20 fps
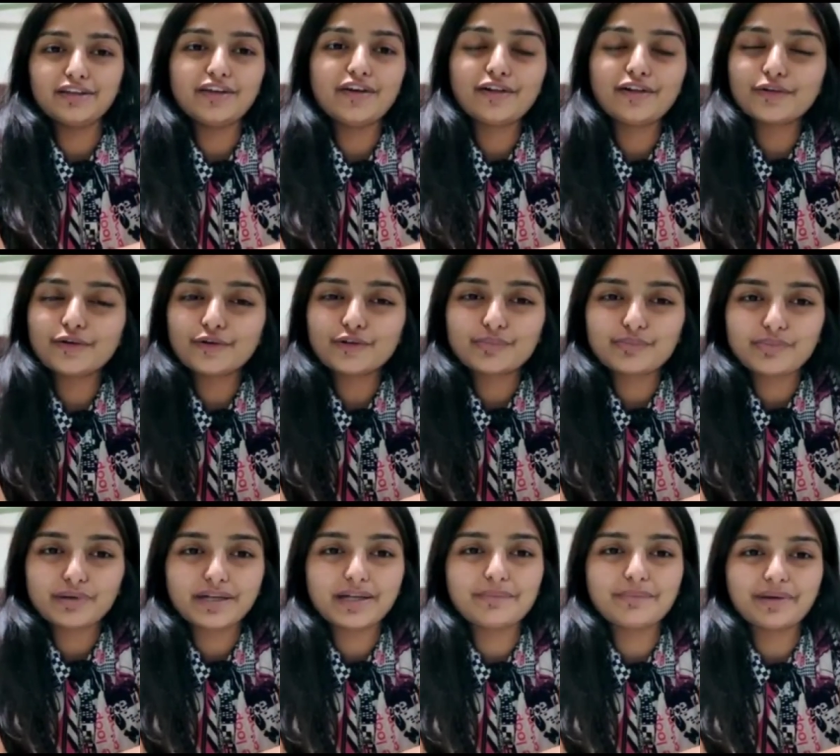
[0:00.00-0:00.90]
We all go to
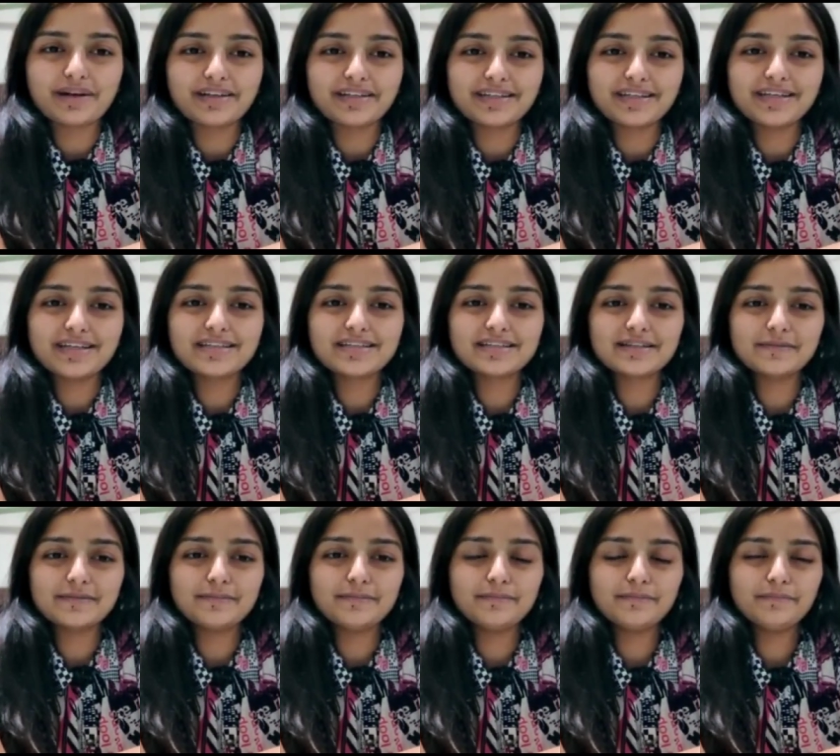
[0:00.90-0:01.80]
birthday parties
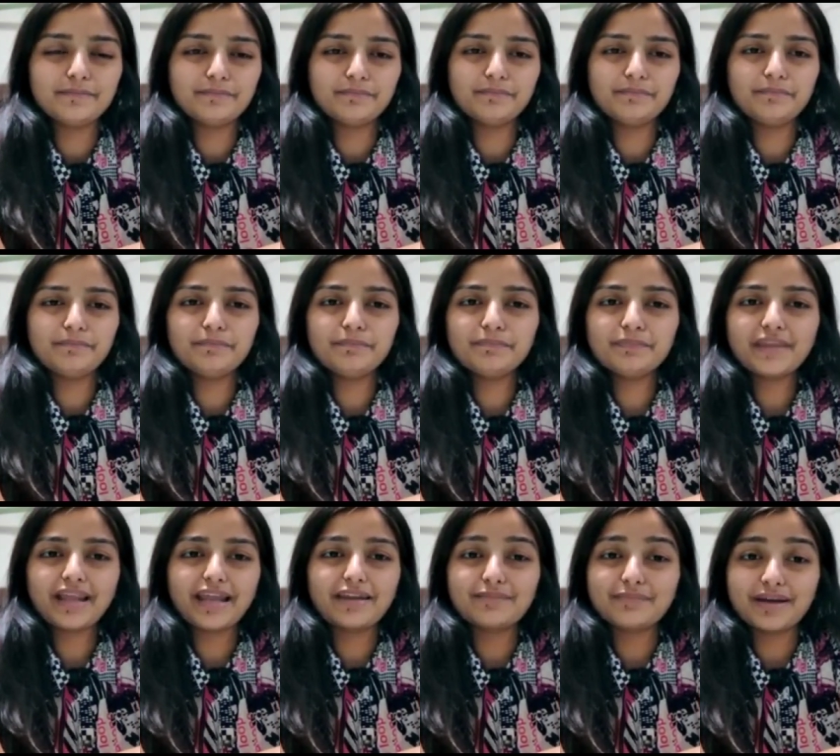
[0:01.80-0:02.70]

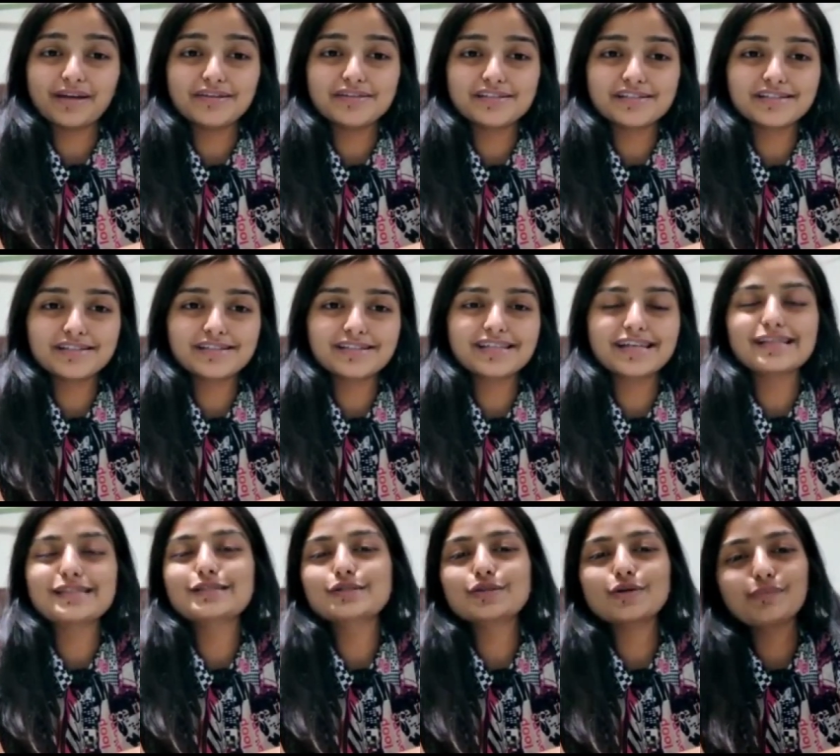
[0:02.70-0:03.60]
and marriages.
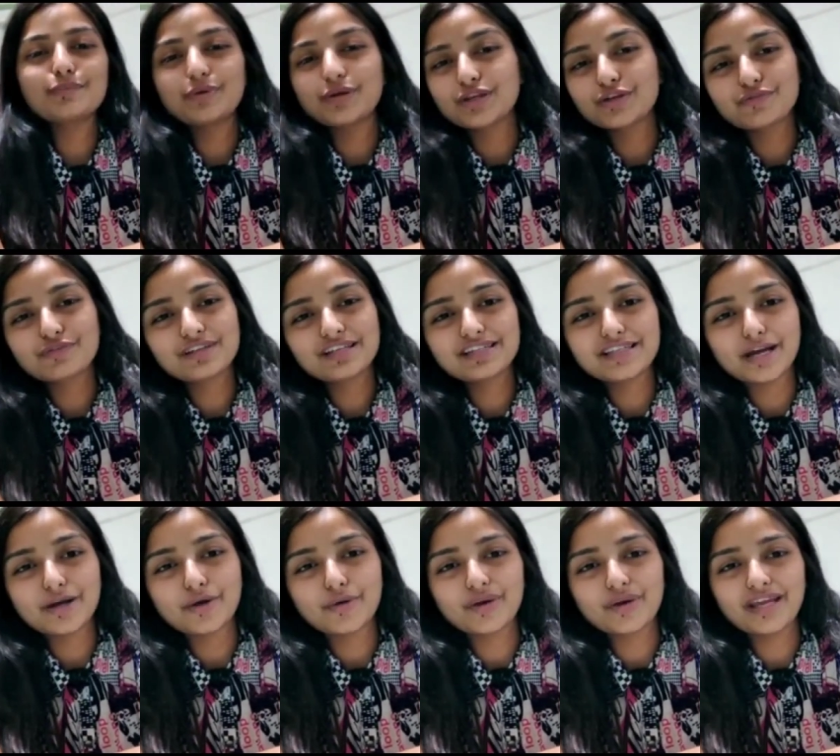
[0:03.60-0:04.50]
It's so beautifully
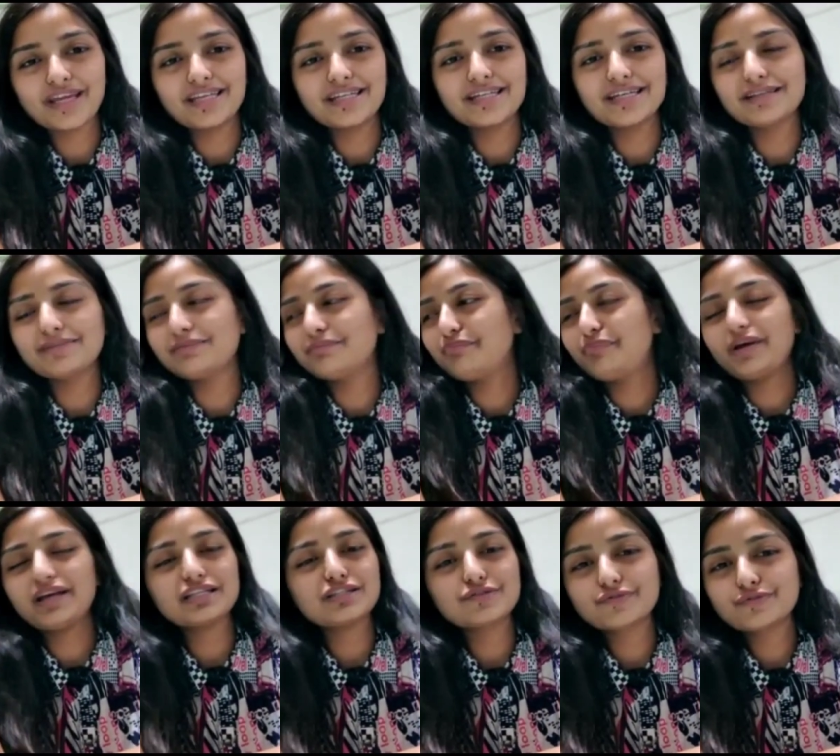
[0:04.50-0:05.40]
decorated.
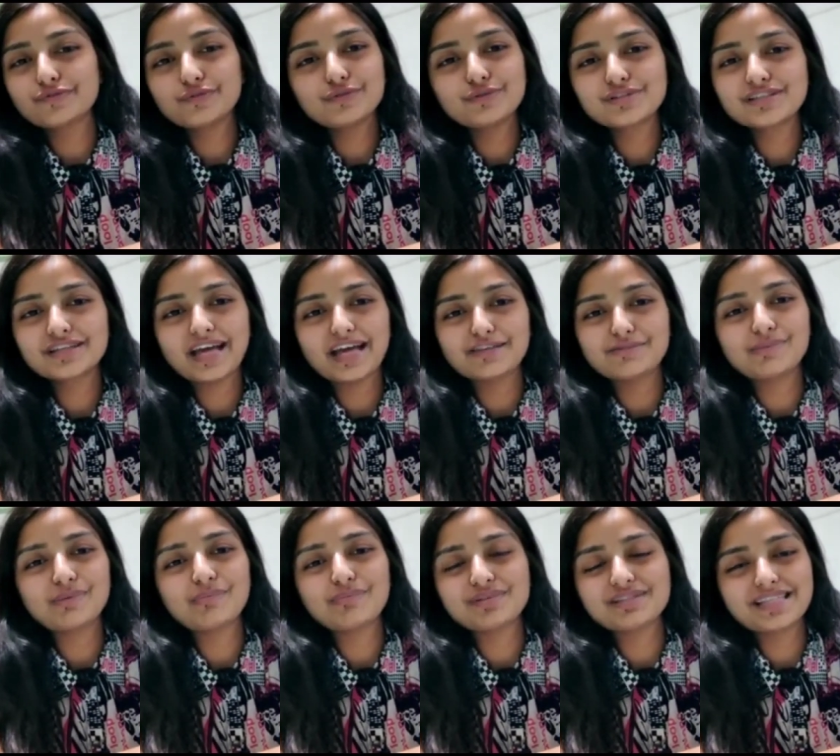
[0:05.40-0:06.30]
Best food
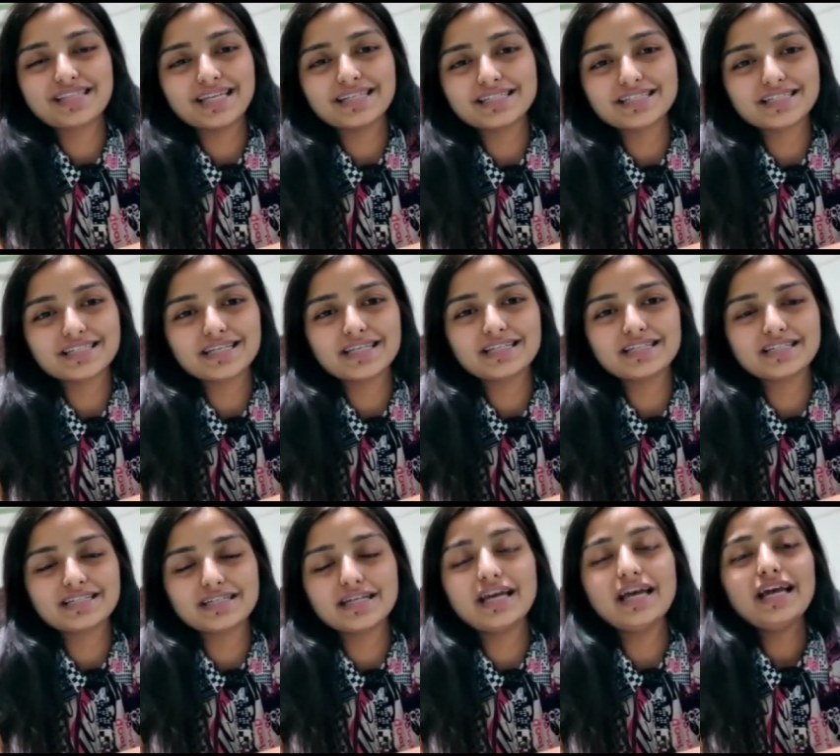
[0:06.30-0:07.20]
has been presented
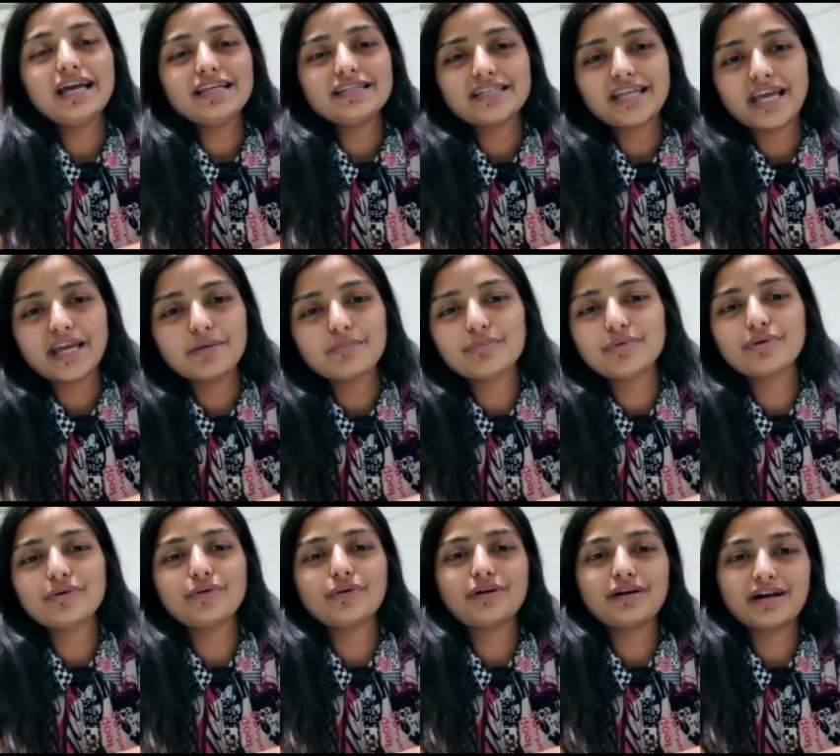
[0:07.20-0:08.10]
in the
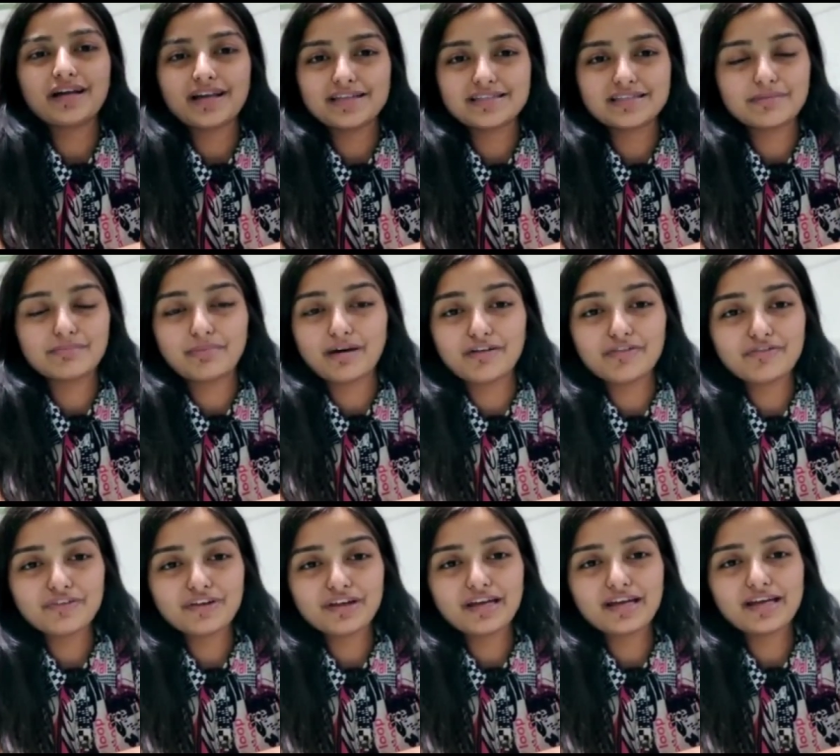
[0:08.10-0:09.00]
table as a
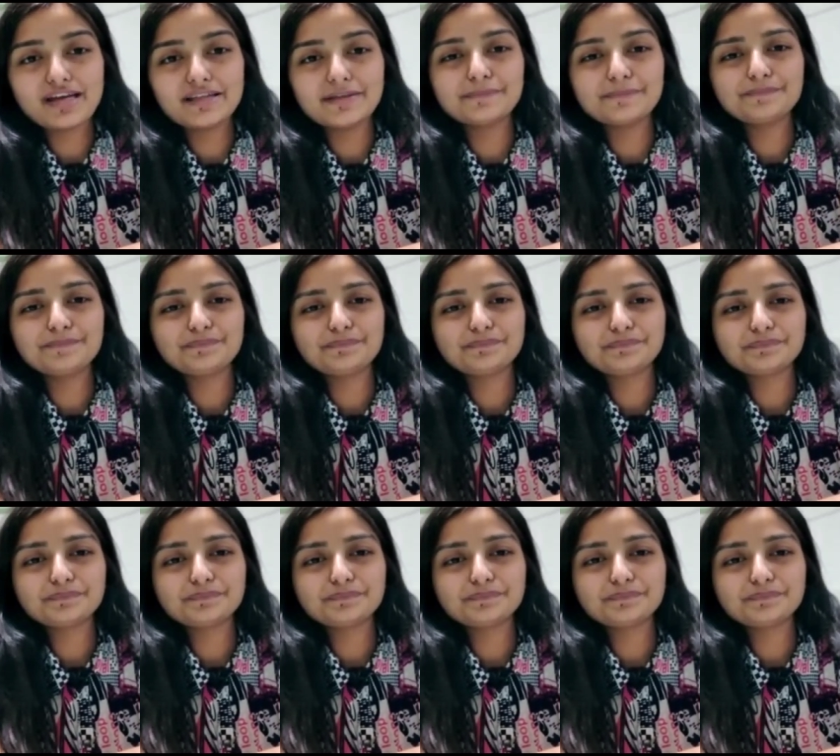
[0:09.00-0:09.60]
buffet.